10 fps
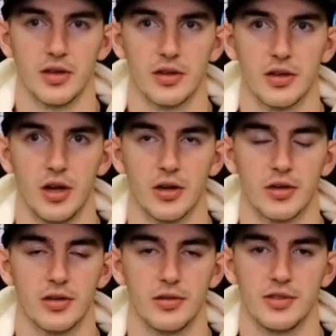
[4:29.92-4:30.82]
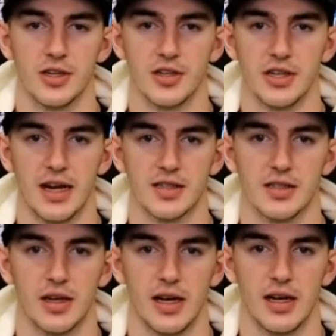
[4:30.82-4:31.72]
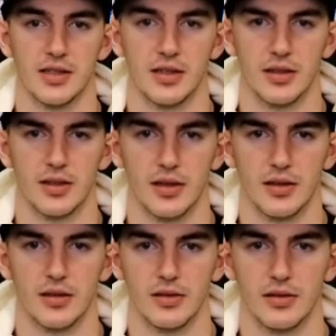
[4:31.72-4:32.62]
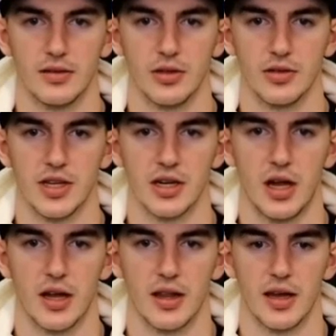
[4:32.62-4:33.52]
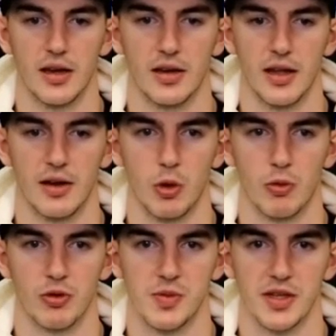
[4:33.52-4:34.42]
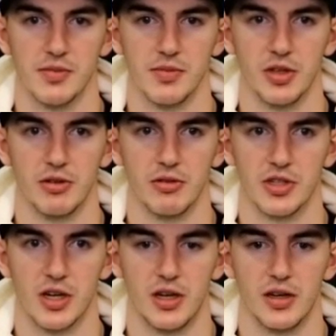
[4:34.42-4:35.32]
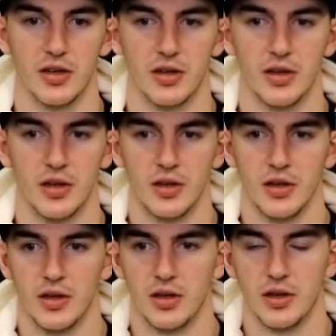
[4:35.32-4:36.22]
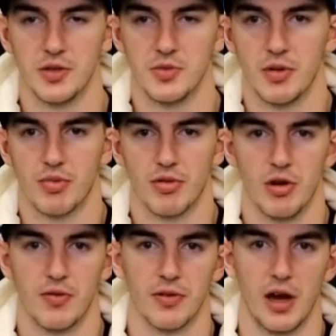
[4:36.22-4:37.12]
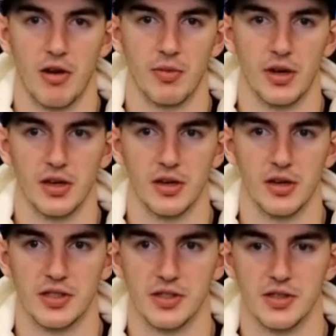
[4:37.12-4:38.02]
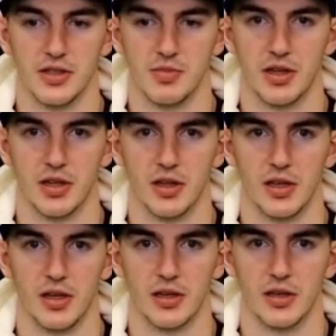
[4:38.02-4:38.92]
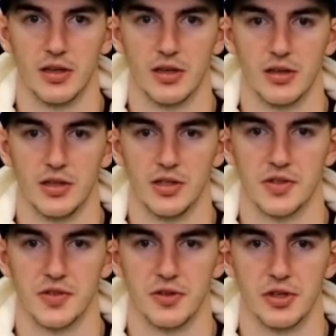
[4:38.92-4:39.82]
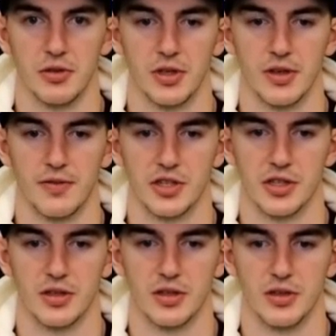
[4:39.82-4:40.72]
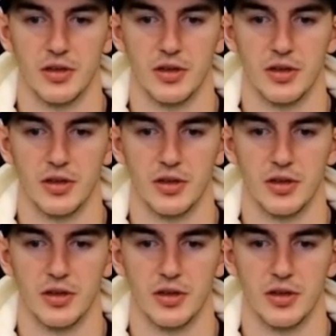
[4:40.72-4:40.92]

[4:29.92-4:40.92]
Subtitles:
Clark, Jaren Jackson, guys that, you know, take a lot of that role responsibility with Ja. And, you know, he's been a pro for however many years he's been in the league, and he's just really, really efficient. And,